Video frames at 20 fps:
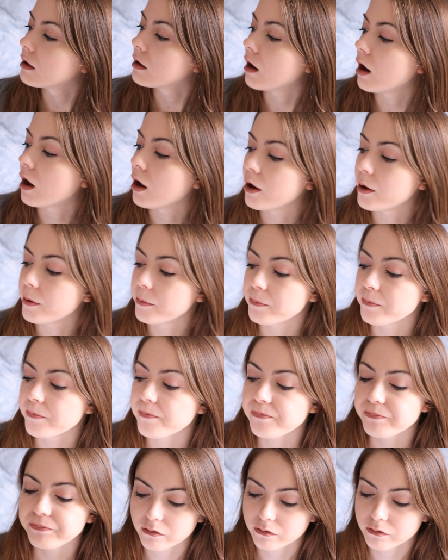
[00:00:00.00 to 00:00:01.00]

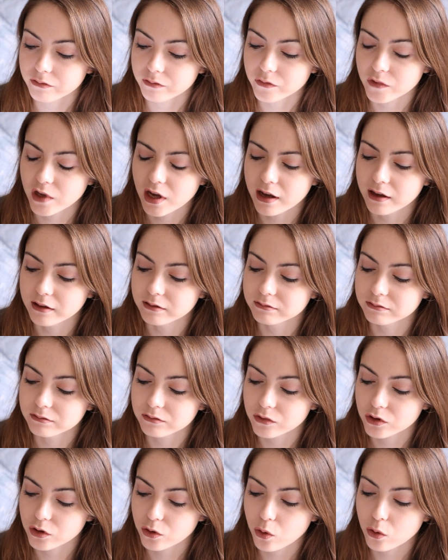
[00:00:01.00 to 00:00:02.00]
Yeah,
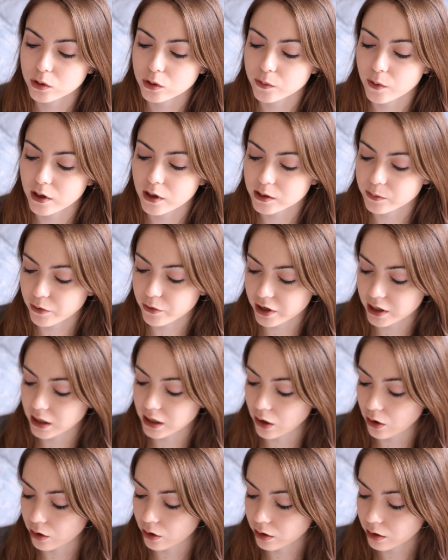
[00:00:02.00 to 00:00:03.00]
the coursework's pretty
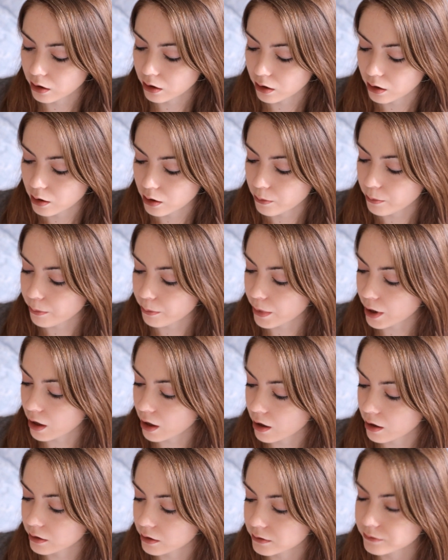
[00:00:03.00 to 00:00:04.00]
long,
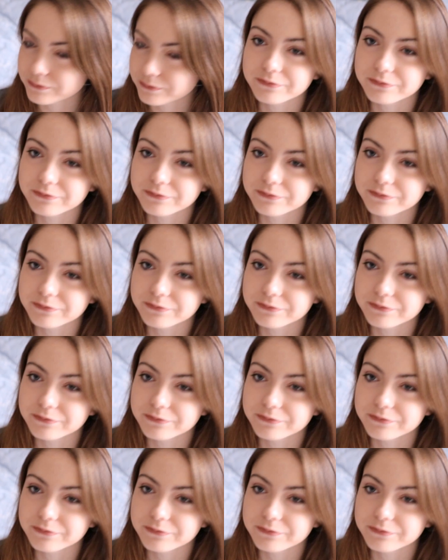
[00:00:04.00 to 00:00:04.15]
but